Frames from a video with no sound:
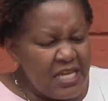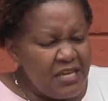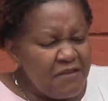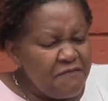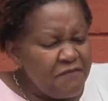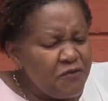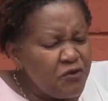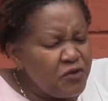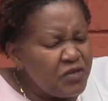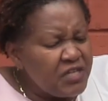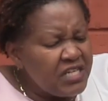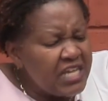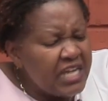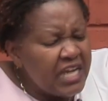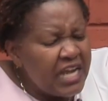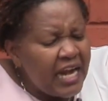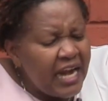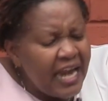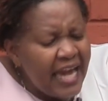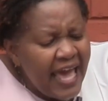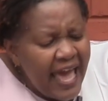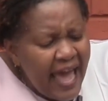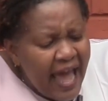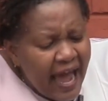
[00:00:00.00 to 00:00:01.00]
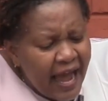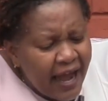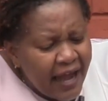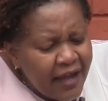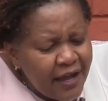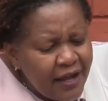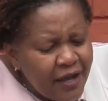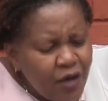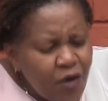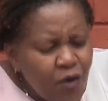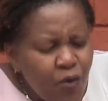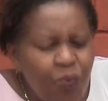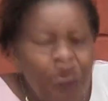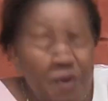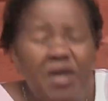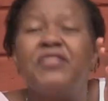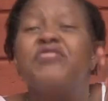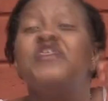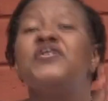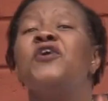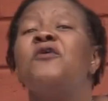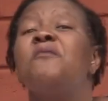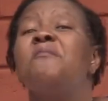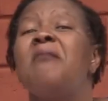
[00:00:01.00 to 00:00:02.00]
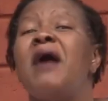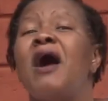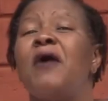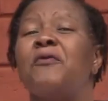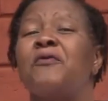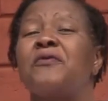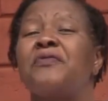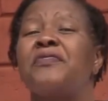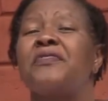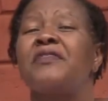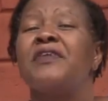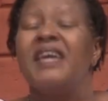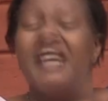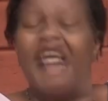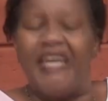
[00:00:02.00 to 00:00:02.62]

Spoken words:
if you declare with your mouth